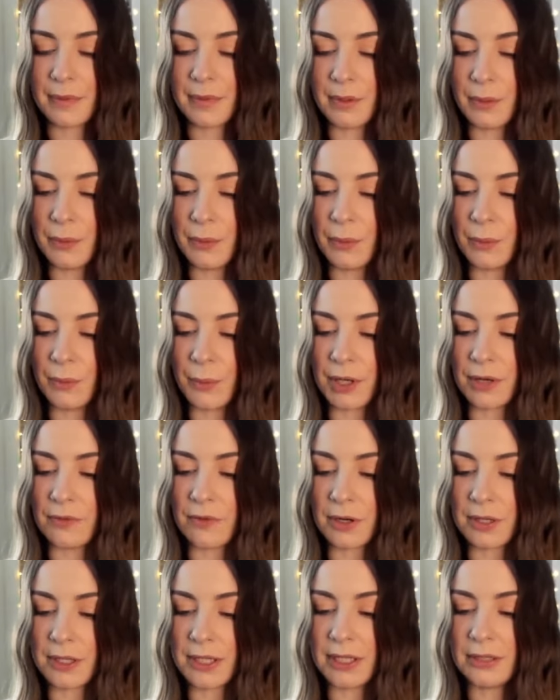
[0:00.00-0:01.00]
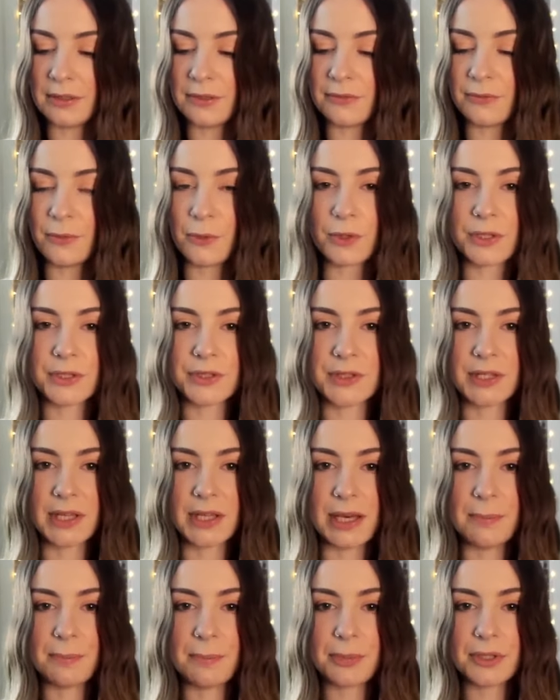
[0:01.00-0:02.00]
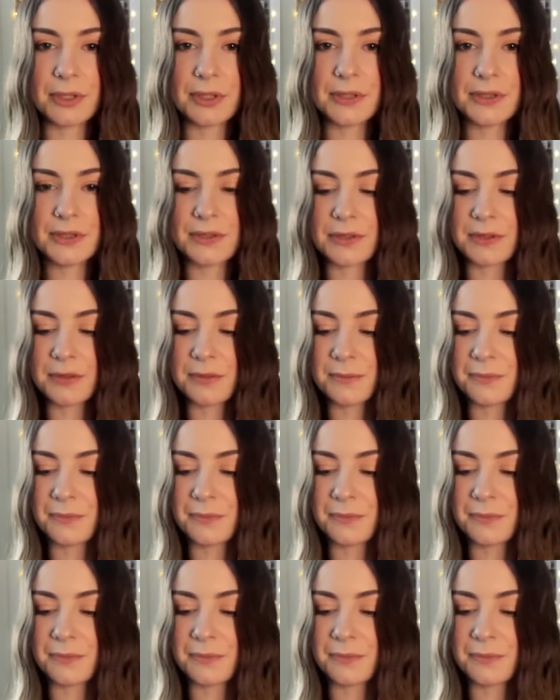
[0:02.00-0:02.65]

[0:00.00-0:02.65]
Ooh, we have Arcana Force, The Empress,